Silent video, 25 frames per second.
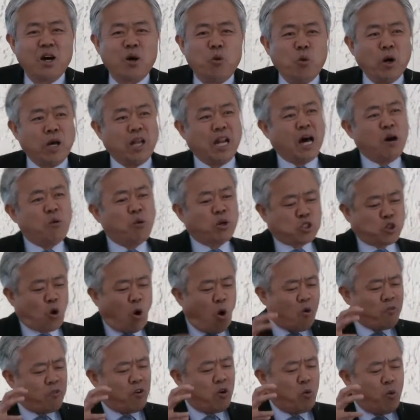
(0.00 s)
When I was
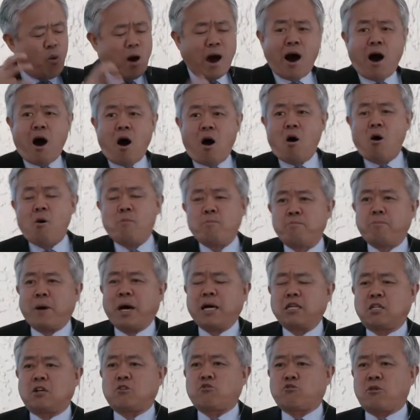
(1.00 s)
overwhelmed
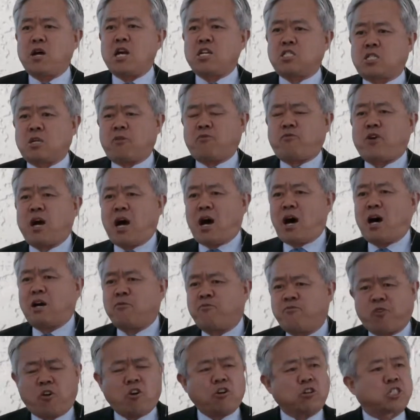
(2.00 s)
by the grace of
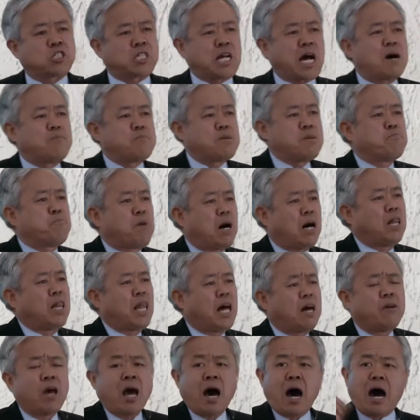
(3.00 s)
God, first time in my
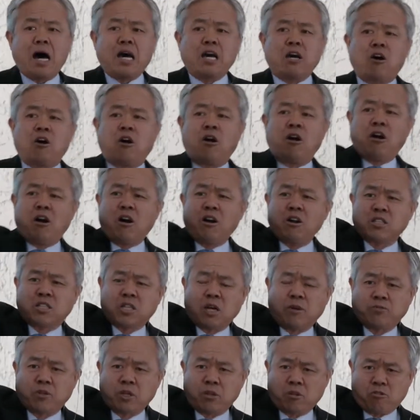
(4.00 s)
life, I heard
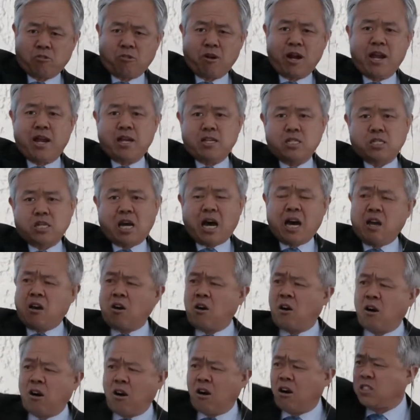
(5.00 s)
of the grace. I
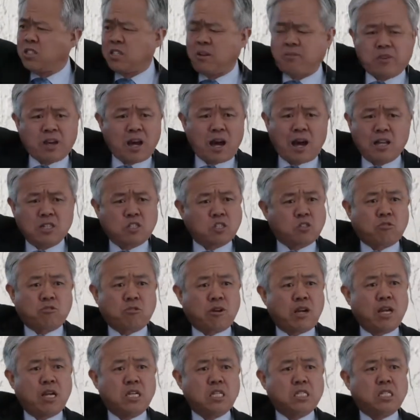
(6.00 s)
heard of God's
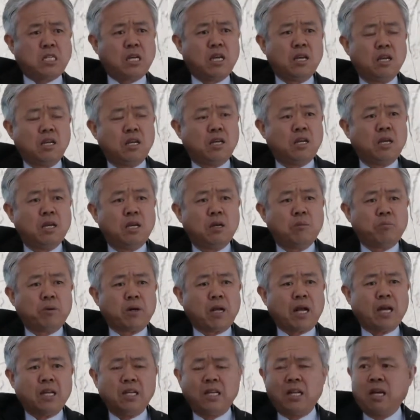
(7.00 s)
grace,
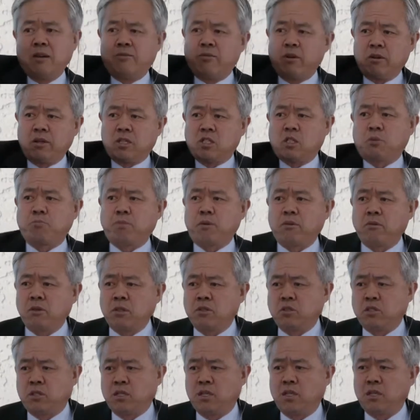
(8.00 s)
but I never
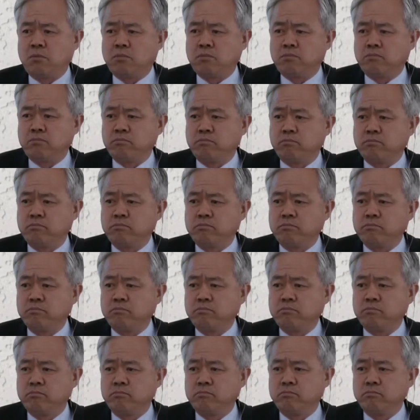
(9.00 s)
experienced it
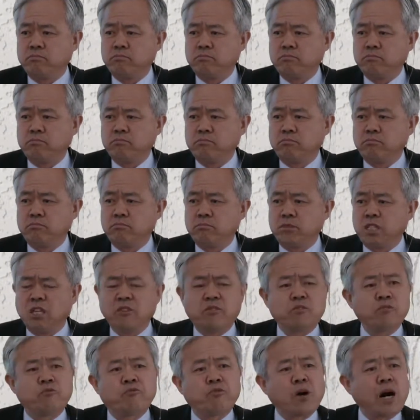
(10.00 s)

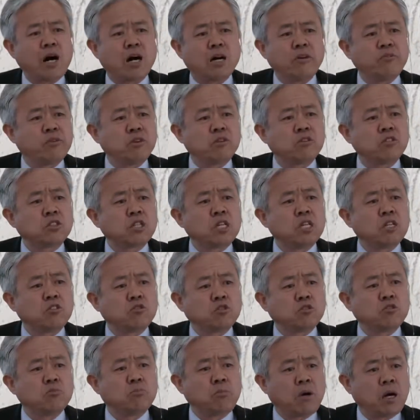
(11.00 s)
even five years
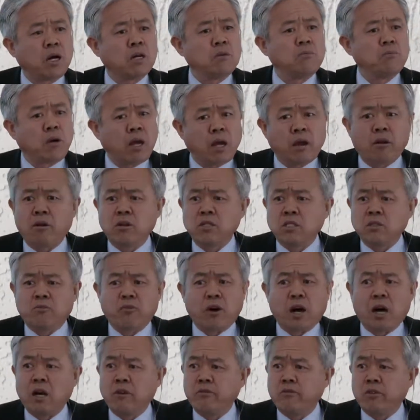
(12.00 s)
into my marriage,
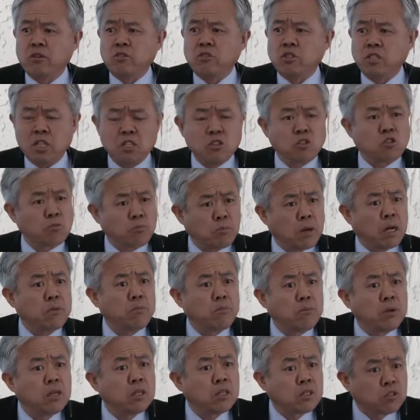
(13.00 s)
five years into my
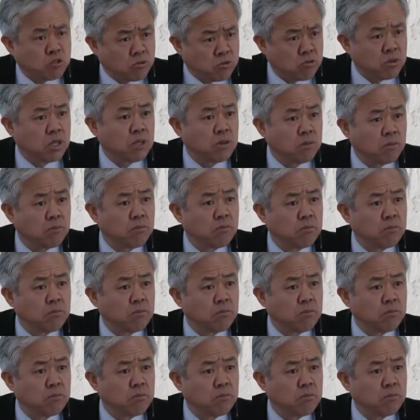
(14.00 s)
ministry.